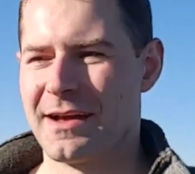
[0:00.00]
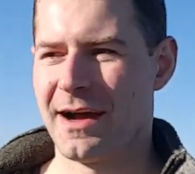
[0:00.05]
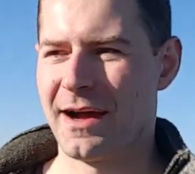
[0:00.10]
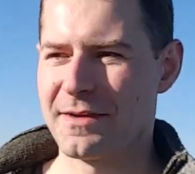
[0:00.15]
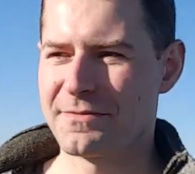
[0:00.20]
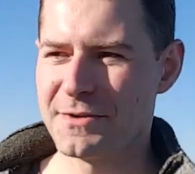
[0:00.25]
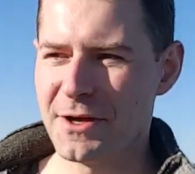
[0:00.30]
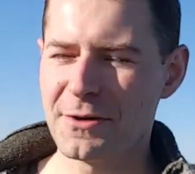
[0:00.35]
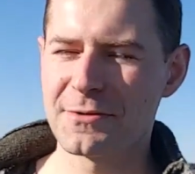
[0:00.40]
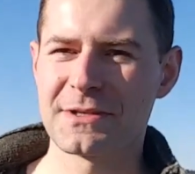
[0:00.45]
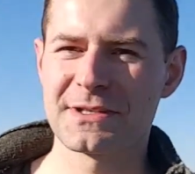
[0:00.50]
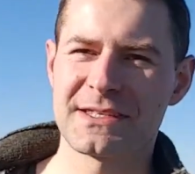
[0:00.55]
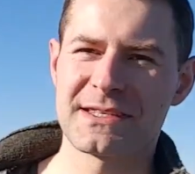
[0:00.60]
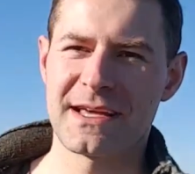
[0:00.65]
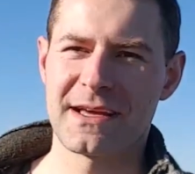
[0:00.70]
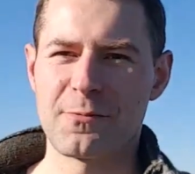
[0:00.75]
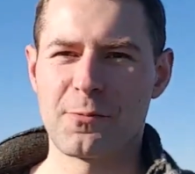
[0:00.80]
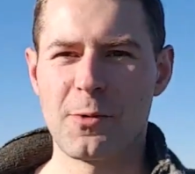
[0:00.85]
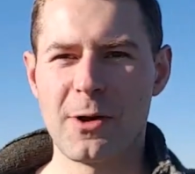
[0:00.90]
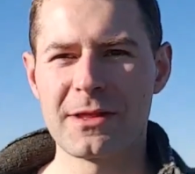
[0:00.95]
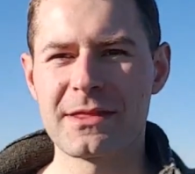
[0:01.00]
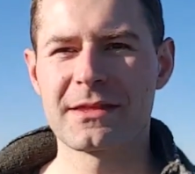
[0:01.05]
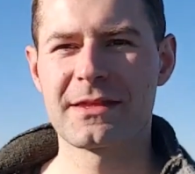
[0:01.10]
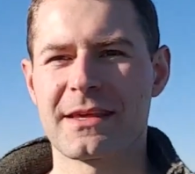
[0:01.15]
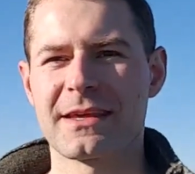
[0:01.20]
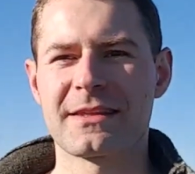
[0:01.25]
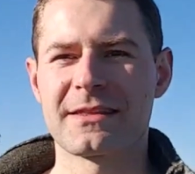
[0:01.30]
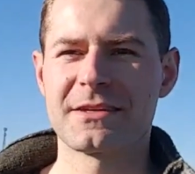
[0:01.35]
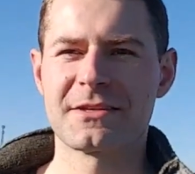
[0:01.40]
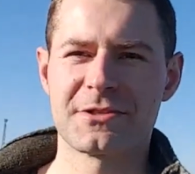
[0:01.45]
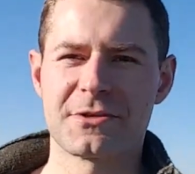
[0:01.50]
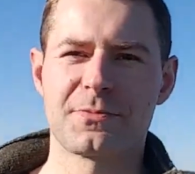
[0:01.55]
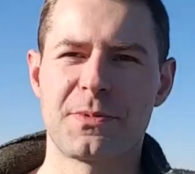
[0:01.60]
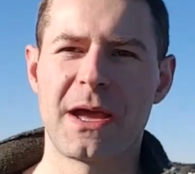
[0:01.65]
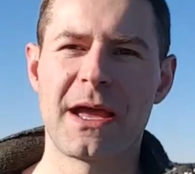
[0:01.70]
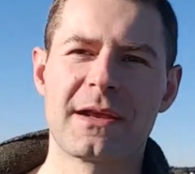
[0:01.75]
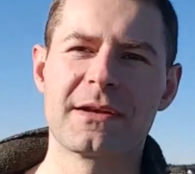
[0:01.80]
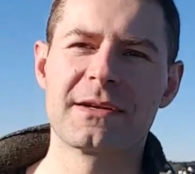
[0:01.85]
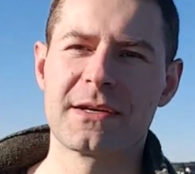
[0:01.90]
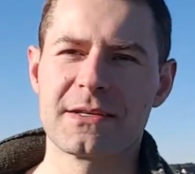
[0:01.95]
I've noticed that one thing that
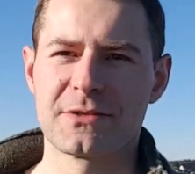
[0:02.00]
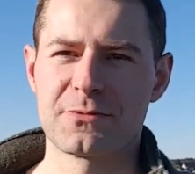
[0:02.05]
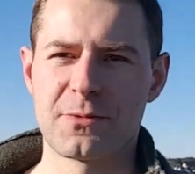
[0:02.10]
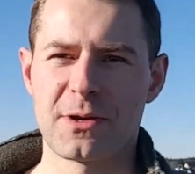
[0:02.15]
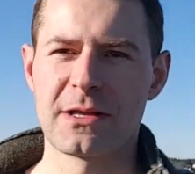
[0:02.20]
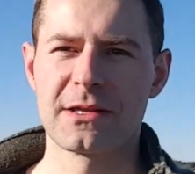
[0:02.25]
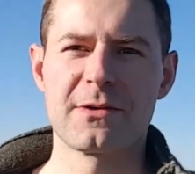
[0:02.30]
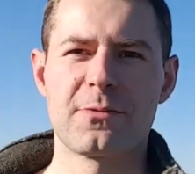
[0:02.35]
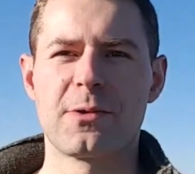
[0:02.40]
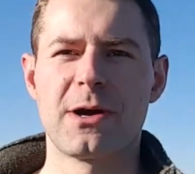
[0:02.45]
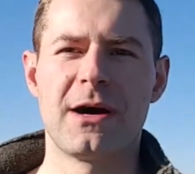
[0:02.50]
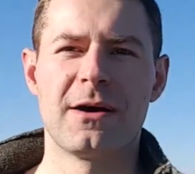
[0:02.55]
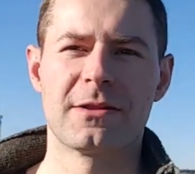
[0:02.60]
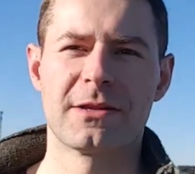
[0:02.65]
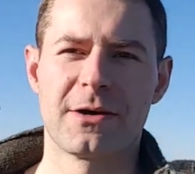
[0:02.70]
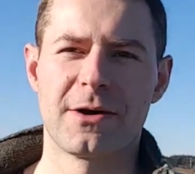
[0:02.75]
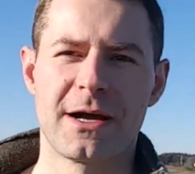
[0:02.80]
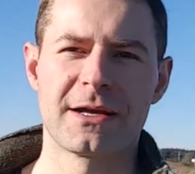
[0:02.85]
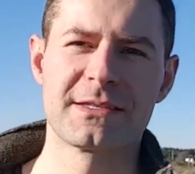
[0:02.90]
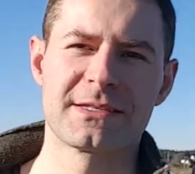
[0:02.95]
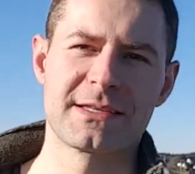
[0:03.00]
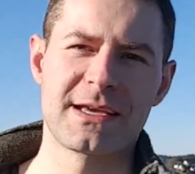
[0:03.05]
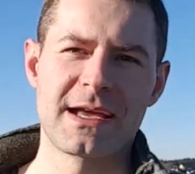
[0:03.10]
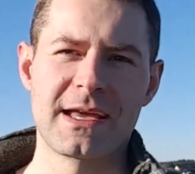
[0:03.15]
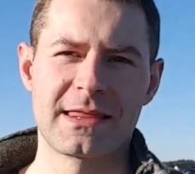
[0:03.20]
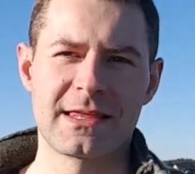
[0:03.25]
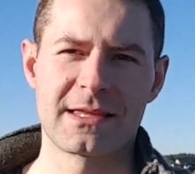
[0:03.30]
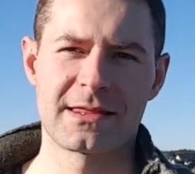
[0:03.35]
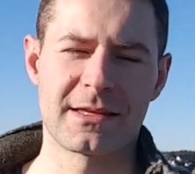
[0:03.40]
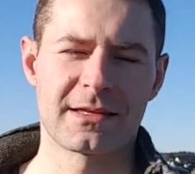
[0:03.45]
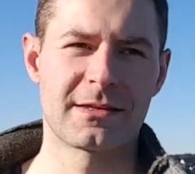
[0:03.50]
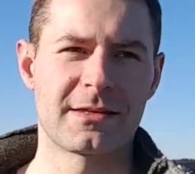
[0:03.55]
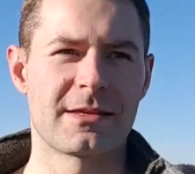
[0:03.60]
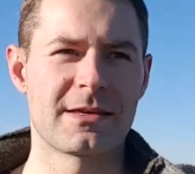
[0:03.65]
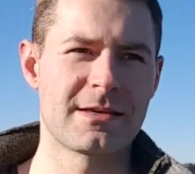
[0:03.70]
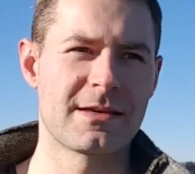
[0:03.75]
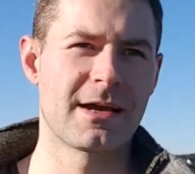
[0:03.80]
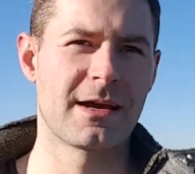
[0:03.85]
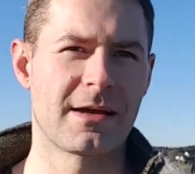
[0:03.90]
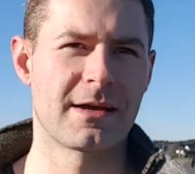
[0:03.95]
Japan does really well, now I say that
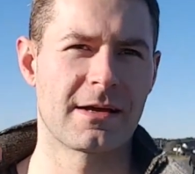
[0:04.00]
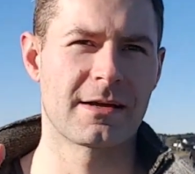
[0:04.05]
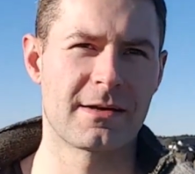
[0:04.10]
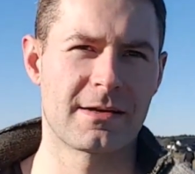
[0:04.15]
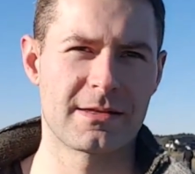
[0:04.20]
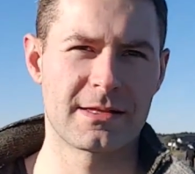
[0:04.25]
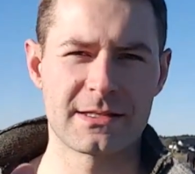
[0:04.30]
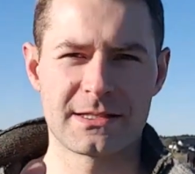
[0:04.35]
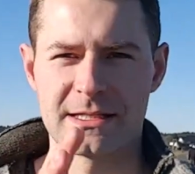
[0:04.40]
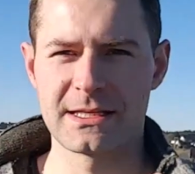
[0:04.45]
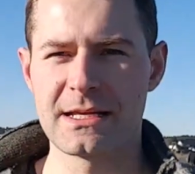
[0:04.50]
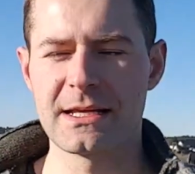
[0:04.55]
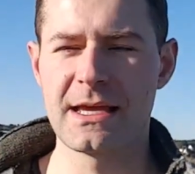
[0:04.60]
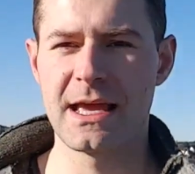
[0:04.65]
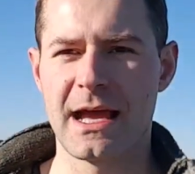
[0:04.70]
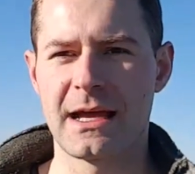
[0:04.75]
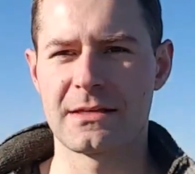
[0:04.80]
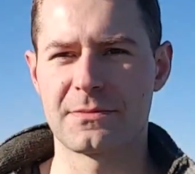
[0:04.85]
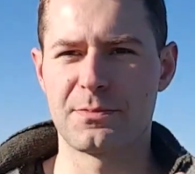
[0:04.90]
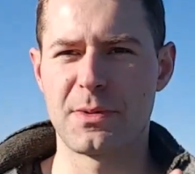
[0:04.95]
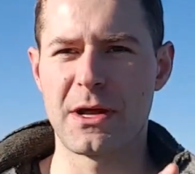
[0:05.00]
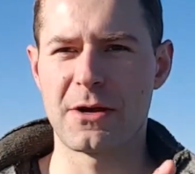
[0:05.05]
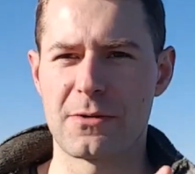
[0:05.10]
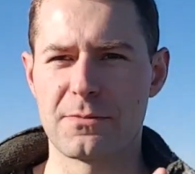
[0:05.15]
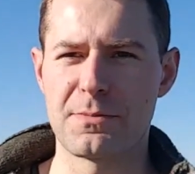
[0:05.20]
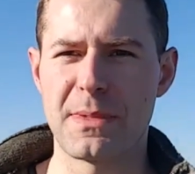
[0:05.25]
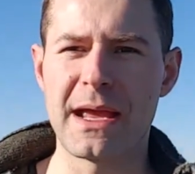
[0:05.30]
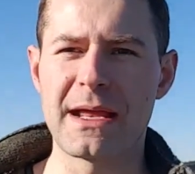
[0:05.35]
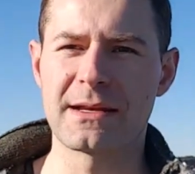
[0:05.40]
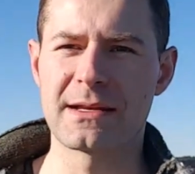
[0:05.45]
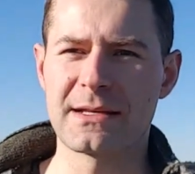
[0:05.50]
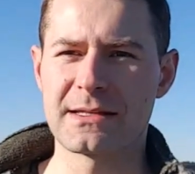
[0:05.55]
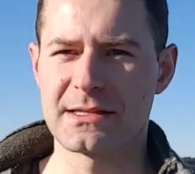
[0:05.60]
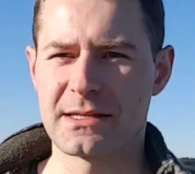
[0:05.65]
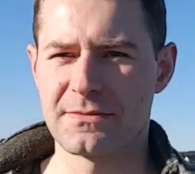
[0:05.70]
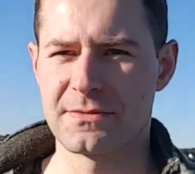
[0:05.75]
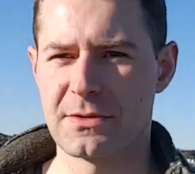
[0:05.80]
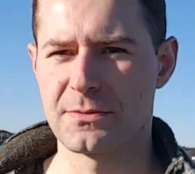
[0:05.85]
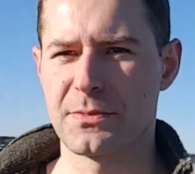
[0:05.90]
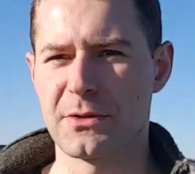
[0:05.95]
the city has better
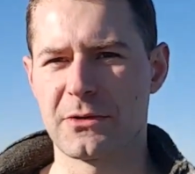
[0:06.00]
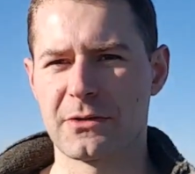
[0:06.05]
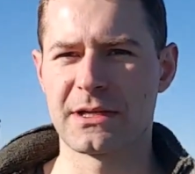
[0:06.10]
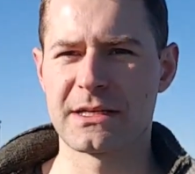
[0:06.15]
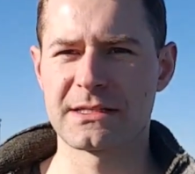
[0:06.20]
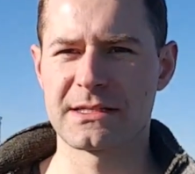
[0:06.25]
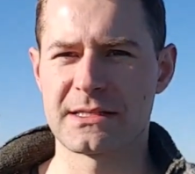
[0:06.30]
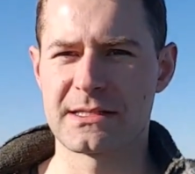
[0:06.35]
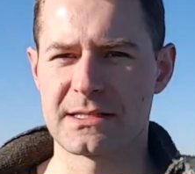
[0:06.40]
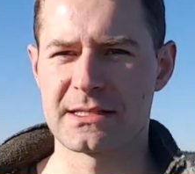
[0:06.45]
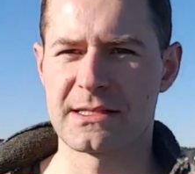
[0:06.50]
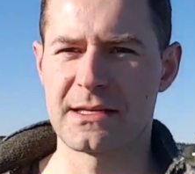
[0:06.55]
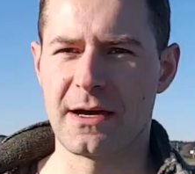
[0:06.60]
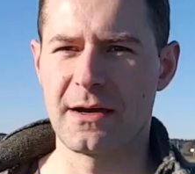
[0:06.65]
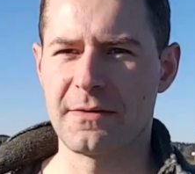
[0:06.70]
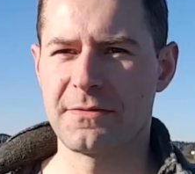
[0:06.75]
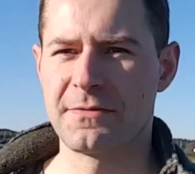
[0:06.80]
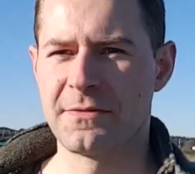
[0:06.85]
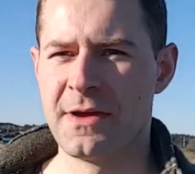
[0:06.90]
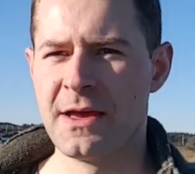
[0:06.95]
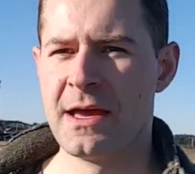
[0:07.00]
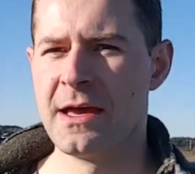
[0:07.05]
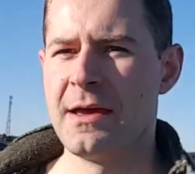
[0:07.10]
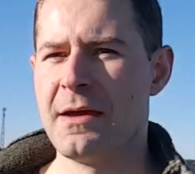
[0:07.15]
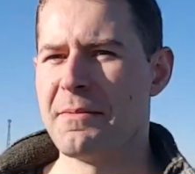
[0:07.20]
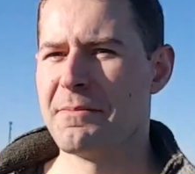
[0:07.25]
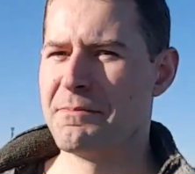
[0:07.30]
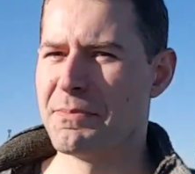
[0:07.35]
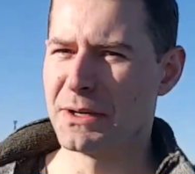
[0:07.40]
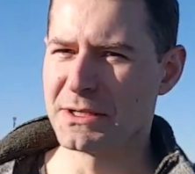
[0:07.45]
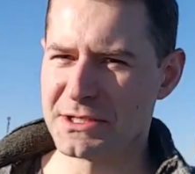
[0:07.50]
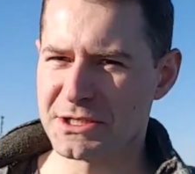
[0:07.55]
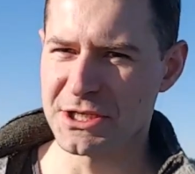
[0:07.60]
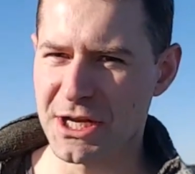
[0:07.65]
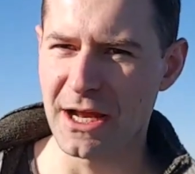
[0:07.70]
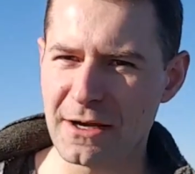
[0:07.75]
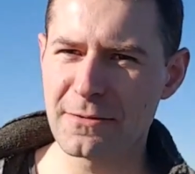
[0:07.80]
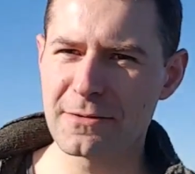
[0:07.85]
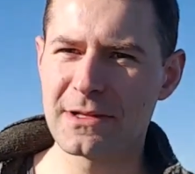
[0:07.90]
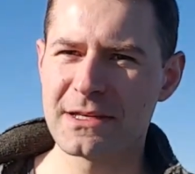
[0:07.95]
maintenance of their buildings and stuff, but
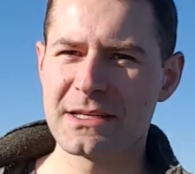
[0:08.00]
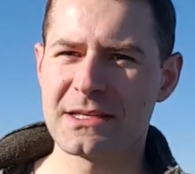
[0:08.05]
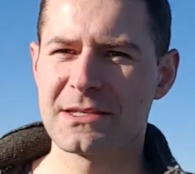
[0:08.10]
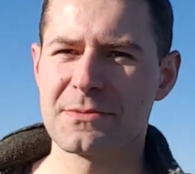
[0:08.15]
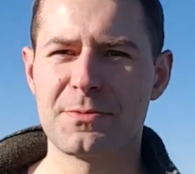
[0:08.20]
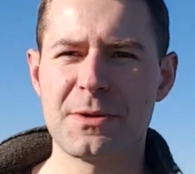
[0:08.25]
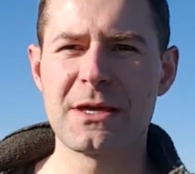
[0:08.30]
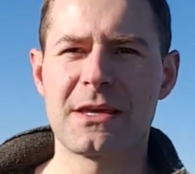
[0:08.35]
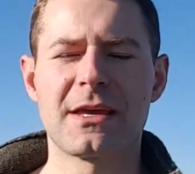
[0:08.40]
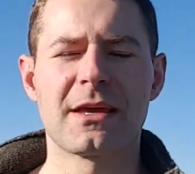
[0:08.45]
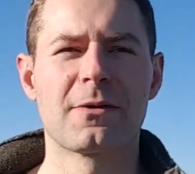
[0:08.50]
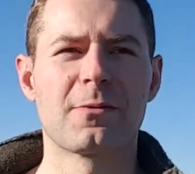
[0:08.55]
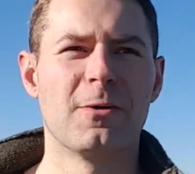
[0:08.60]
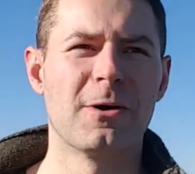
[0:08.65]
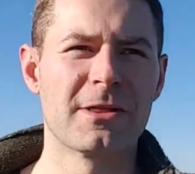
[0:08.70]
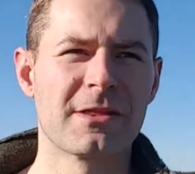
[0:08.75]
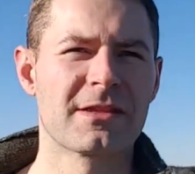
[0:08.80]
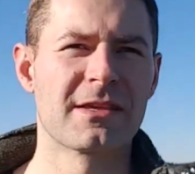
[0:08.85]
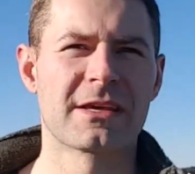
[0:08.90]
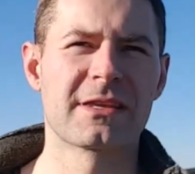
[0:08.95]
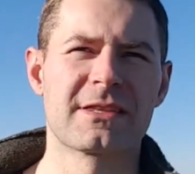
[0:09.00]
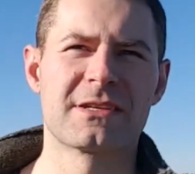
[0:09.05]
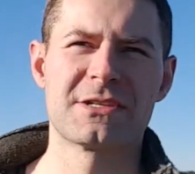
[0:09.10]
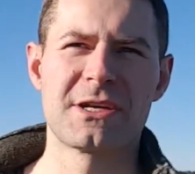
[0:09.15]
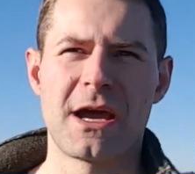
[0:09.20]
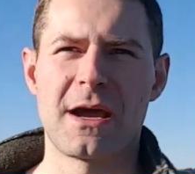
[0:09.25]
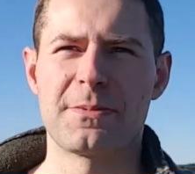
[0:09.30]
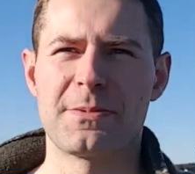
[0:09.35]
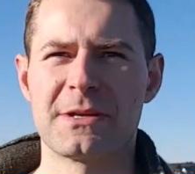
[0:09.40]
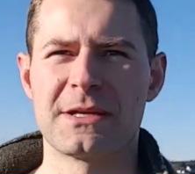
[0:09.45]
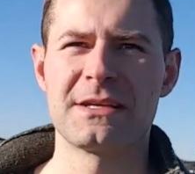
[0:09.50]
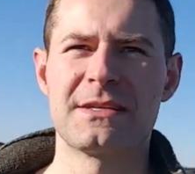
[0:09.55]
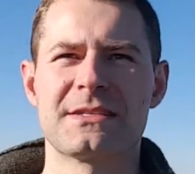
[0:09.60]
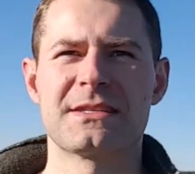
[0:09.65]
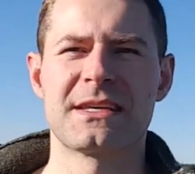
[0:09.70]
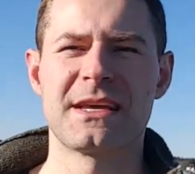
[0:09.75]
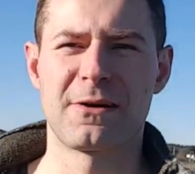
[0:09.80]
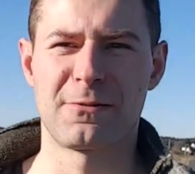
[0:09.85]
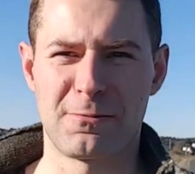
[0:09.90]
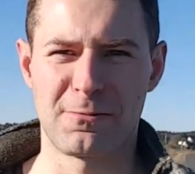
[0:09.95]
generally speaking, one thing the
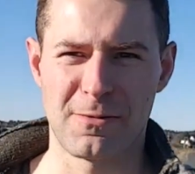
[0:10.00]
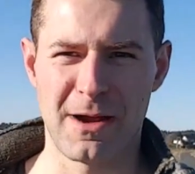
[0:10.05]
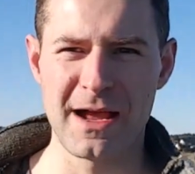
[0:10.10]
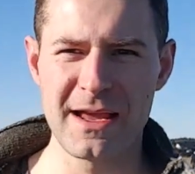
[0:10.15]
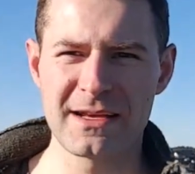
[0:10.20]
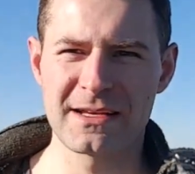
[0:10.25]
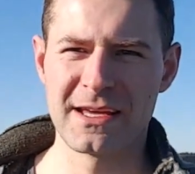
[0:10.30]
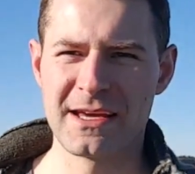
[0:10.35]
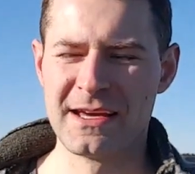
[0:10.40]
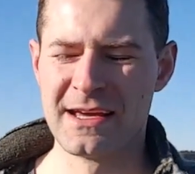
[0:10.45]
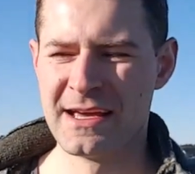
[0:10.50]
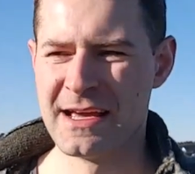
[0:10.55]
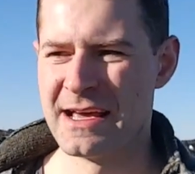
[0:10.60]
Japanese get right,